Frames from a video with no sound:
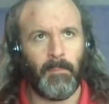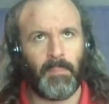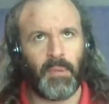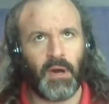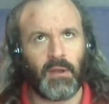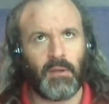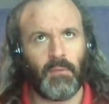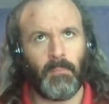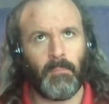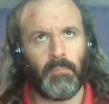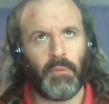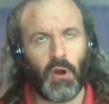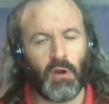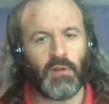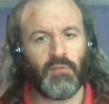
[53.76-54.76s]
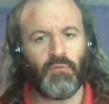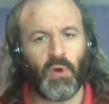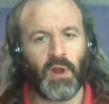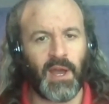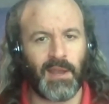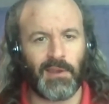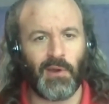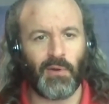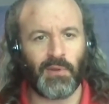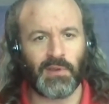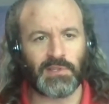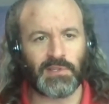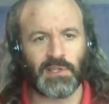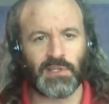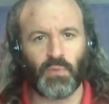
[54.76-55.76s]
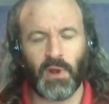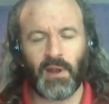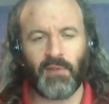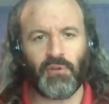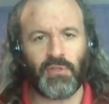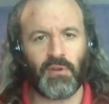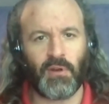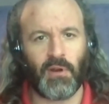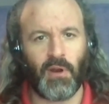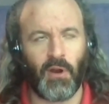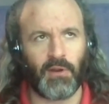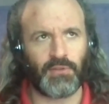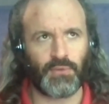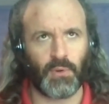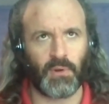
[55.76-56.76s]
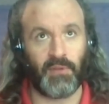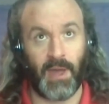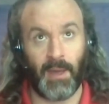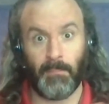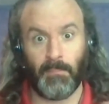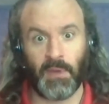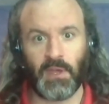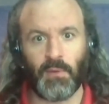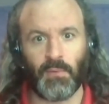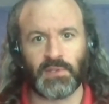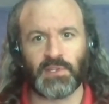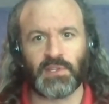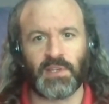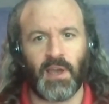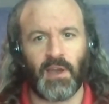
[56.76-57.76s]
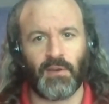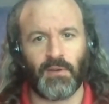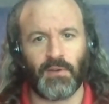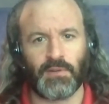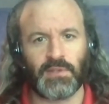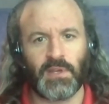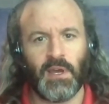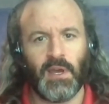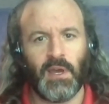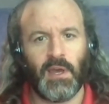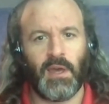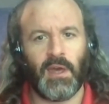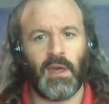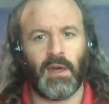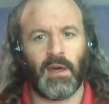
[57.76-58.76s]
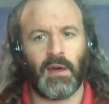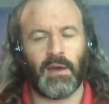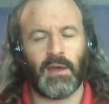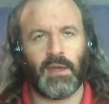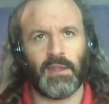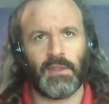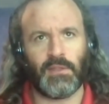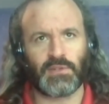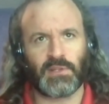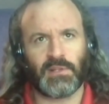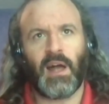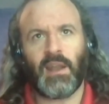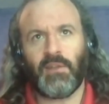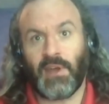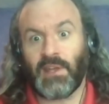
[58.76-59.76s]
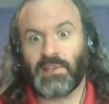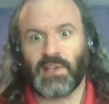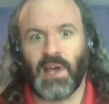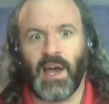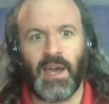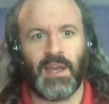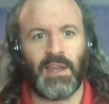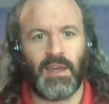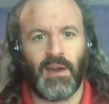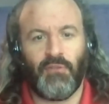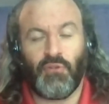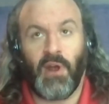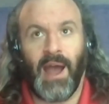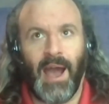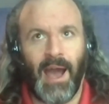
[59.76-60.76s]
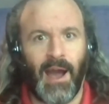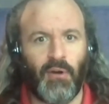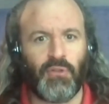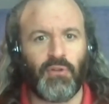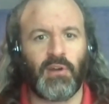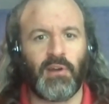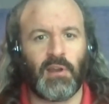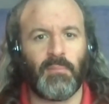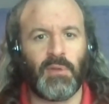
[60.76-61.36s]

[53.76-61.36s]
But part of what I notice is whenever there are sort of ambiguous standards, there's a lot of anxiety over how they're going